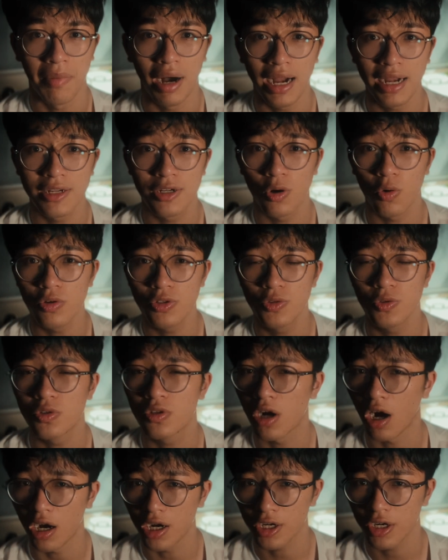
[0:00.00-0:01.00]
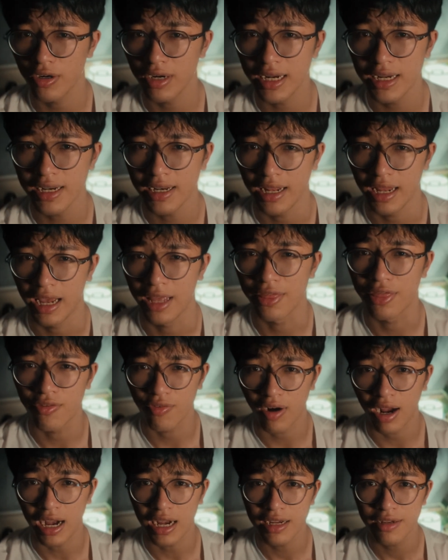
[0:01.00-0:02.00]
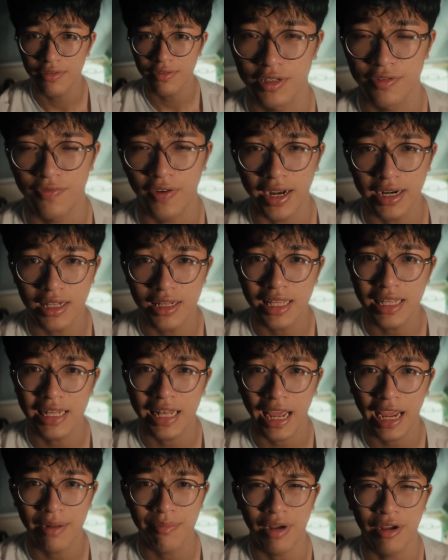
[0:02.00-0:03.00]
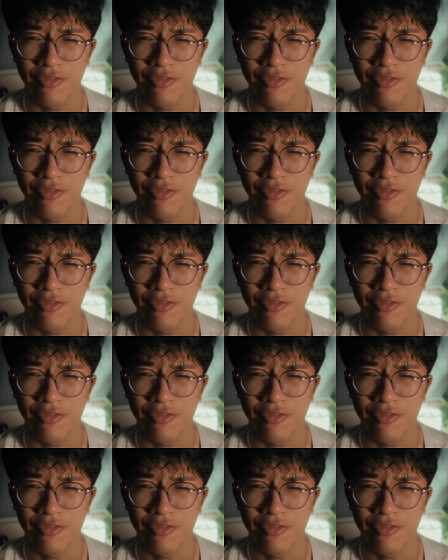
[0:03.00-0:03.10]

I going to conquer it and thrive to finally land my